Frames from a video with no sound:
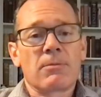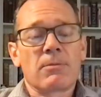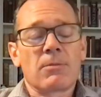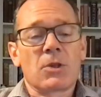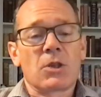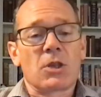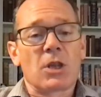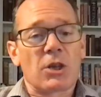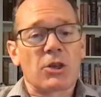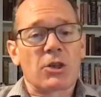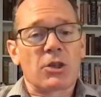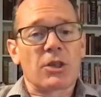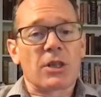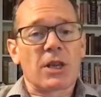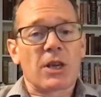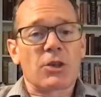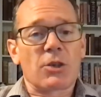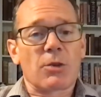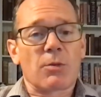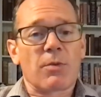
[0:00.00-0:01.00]
Such a
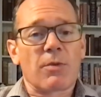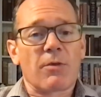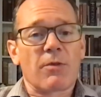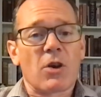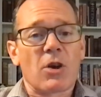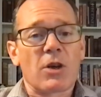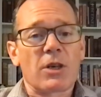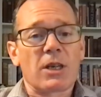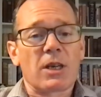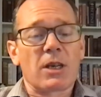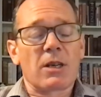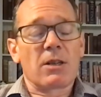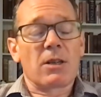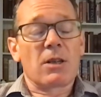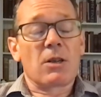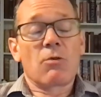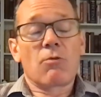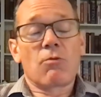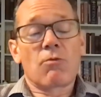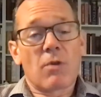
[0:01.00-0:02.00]
central provider
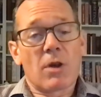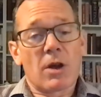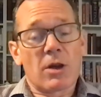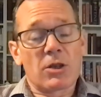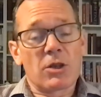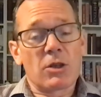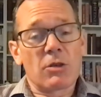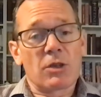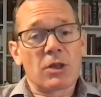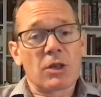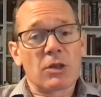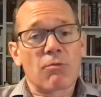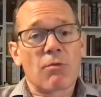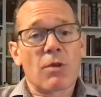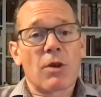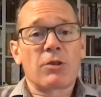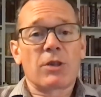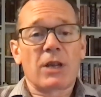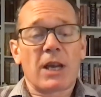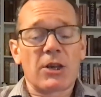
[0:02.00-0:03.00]
uses
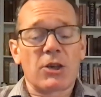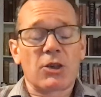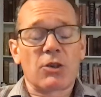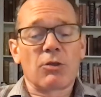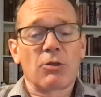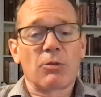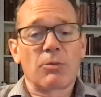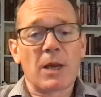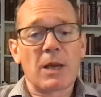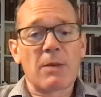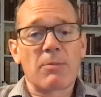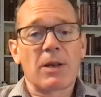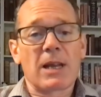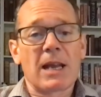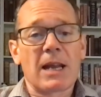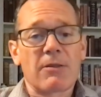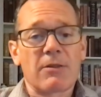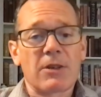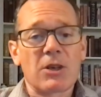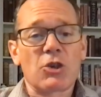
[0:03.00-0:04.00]
rotational people
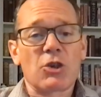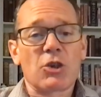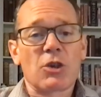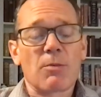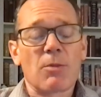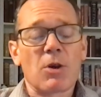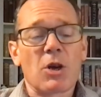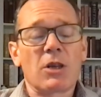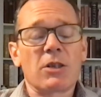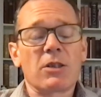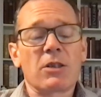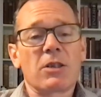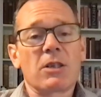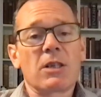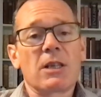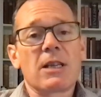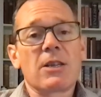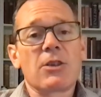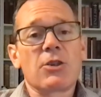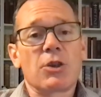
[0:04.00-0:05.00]
out of each command
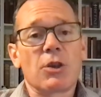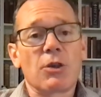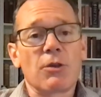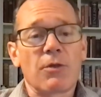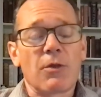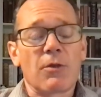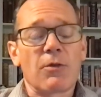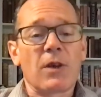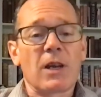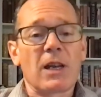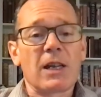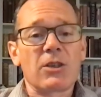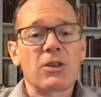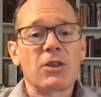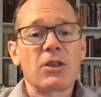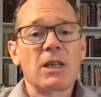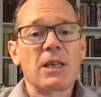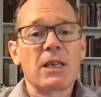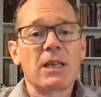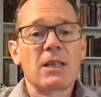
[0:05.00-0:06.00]
to fulfill its
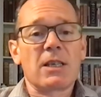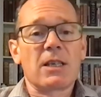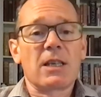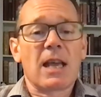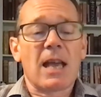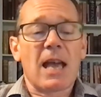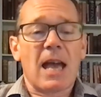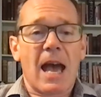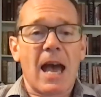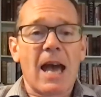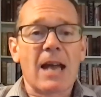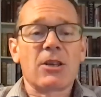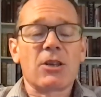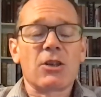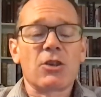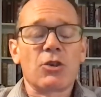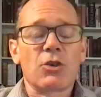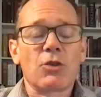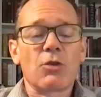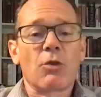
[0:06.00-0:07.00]
needs and
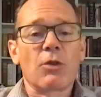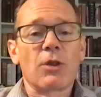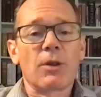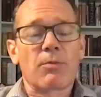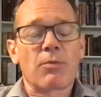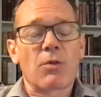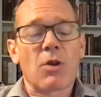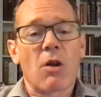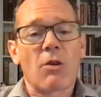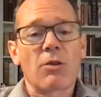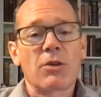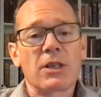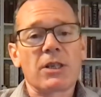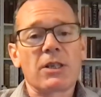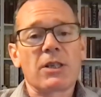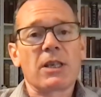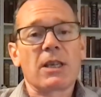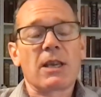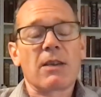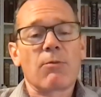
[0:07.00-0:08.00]
ensure that
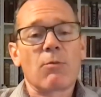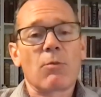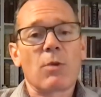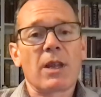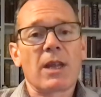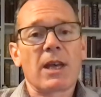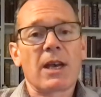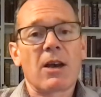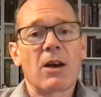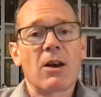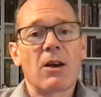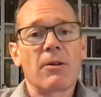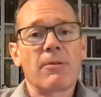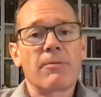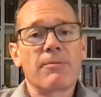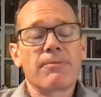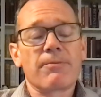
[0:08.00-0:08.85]
priorities are given where they are.